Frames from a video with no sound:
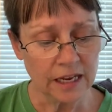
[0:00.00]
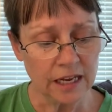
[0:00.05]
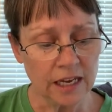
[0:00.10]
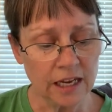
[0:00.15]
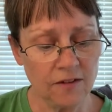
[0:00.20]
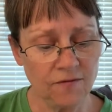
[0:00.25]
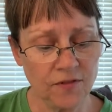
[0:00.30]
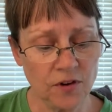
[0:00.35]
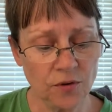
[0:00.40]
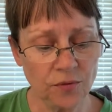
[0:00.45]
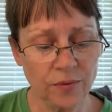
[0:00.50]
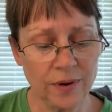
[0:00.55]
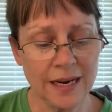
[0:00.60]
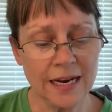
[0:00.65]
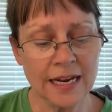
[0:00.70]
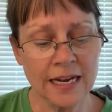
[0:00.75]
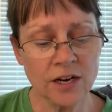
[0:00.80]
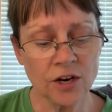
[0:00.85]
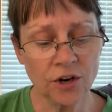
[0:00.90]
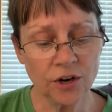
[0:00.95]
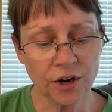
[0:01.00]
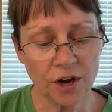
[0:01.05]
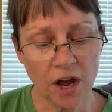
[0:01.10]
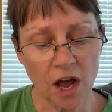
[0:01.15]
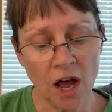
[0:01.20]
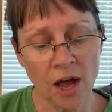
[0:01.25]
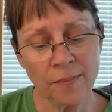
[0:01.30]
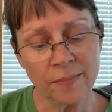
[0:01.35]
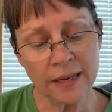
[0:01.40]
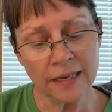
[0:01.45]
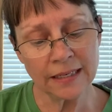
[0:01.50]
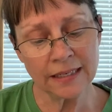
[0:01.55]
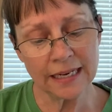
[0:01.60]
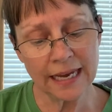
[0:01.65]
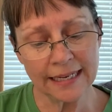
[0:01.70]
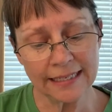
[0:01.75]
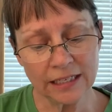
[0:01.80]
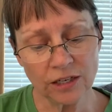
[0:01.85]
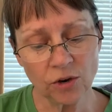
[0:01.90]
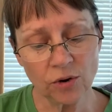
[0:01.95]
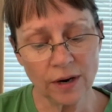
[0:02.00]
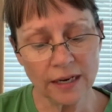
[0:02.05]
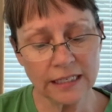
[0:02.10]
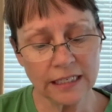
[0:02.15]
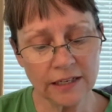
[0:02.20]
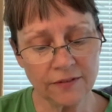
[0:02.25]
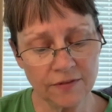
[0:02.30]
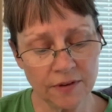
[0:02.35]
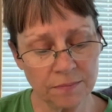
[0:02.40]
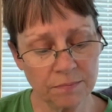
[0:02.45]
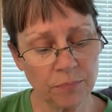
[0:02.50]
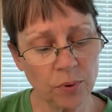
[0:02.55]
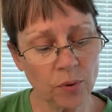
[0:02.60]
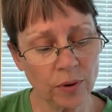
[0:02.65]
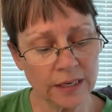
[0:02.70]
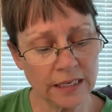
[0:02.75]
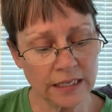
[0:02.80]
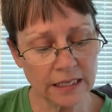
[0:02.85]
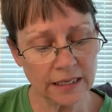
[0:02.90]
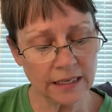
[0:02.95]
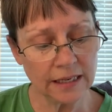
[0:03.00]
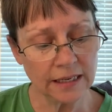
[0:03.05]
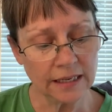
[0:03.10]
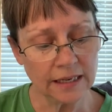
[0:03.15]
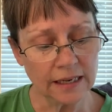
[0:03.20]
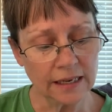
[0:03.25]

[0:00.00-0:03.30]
If you're reading her comment as aggressive and pointed,